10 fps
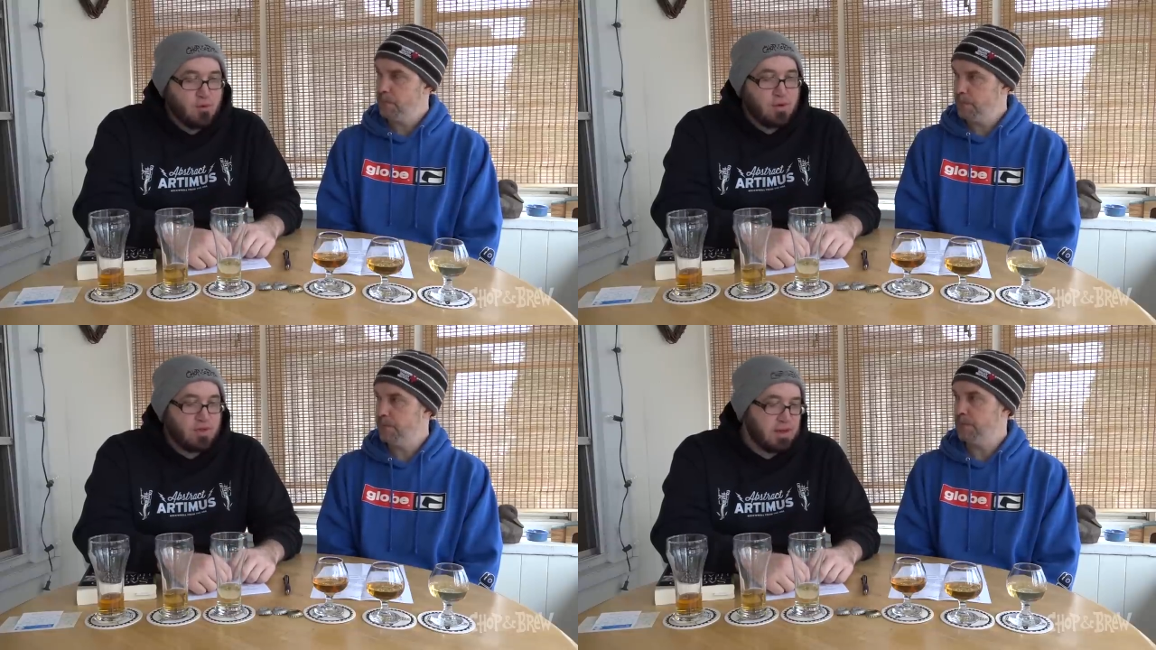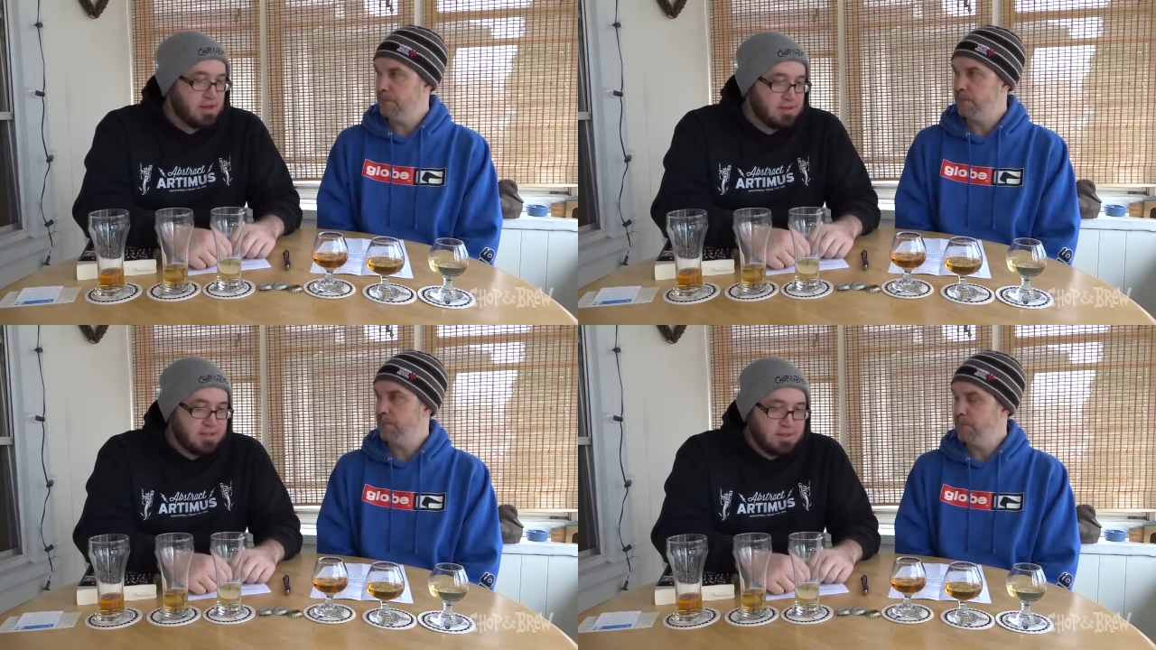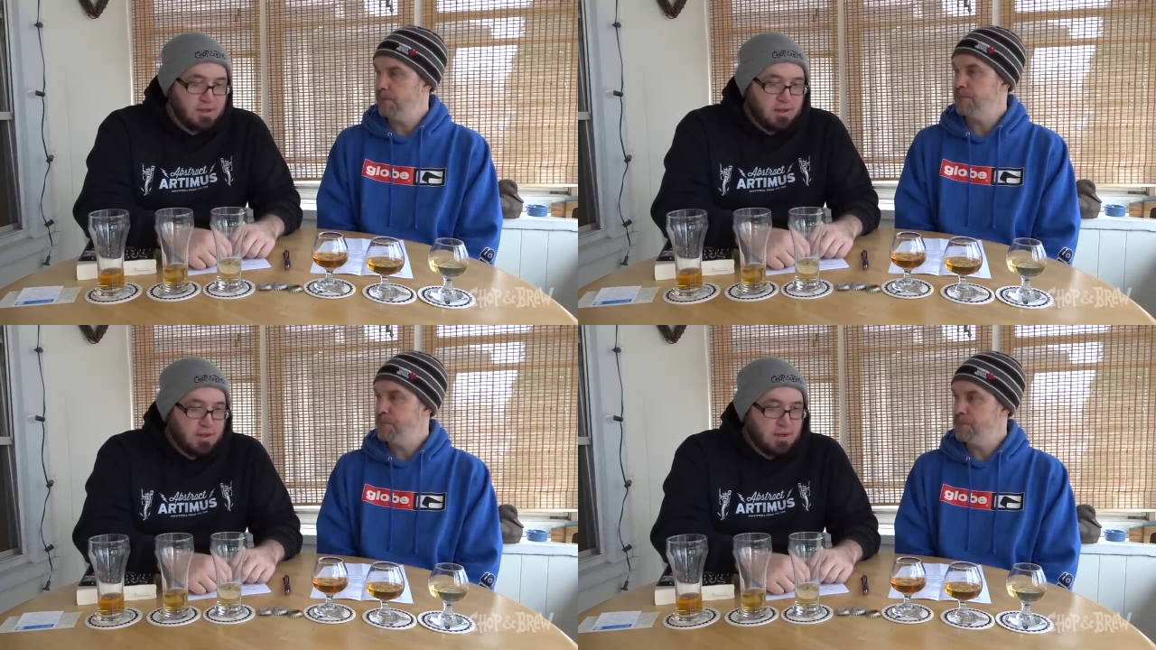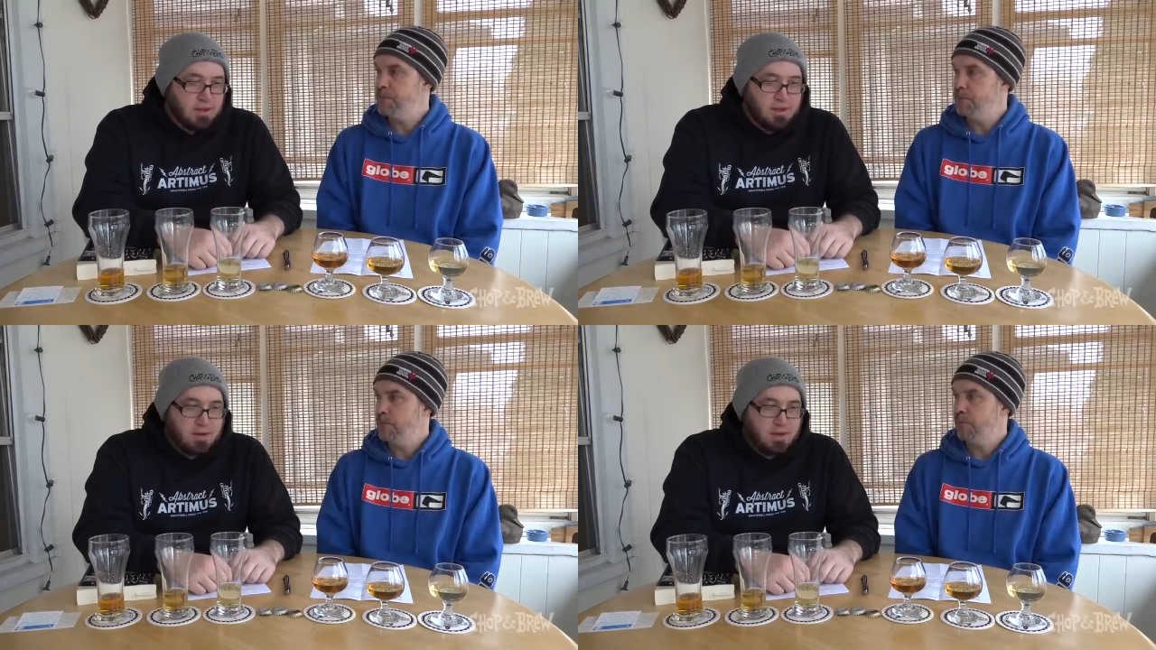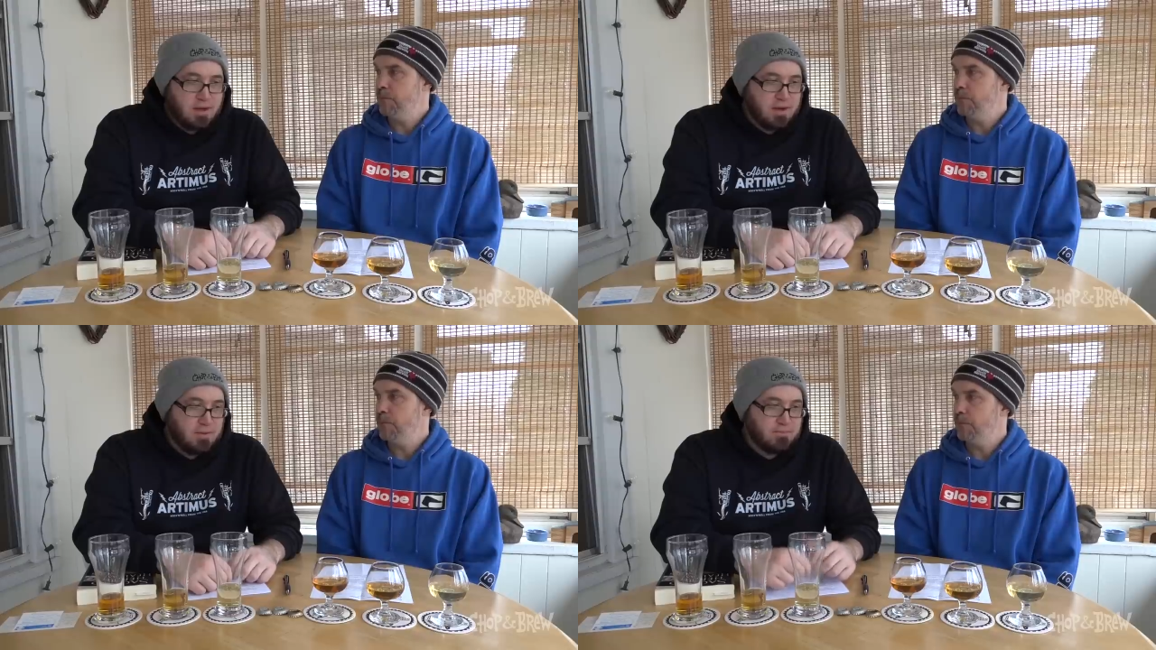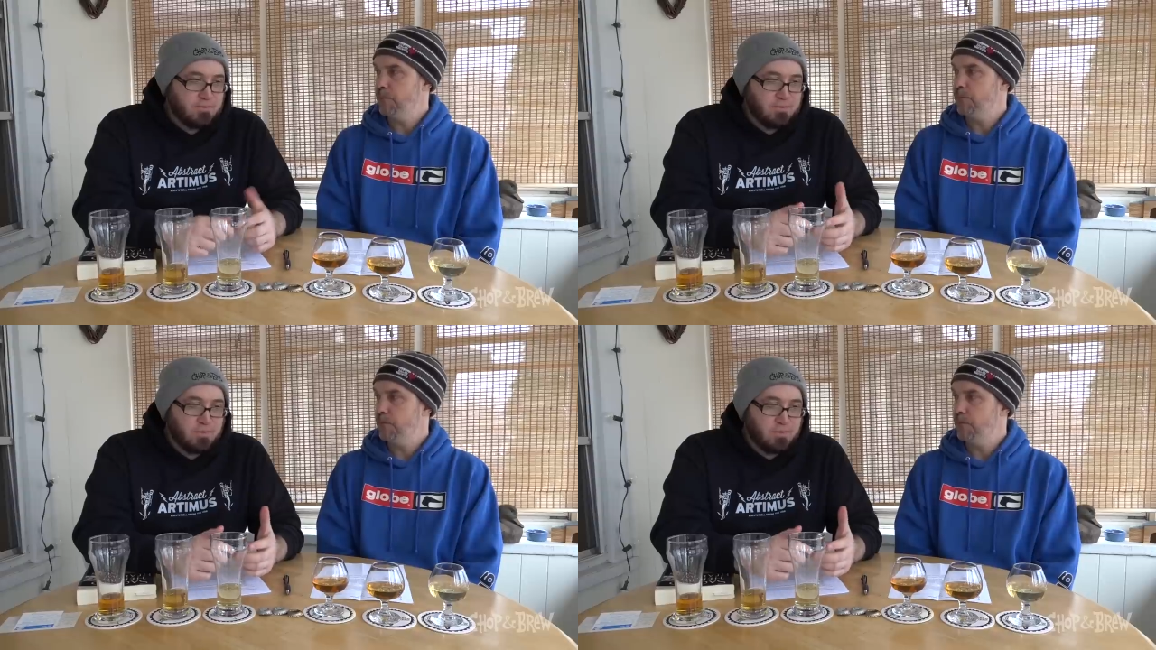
Speaker 1: more things. Um,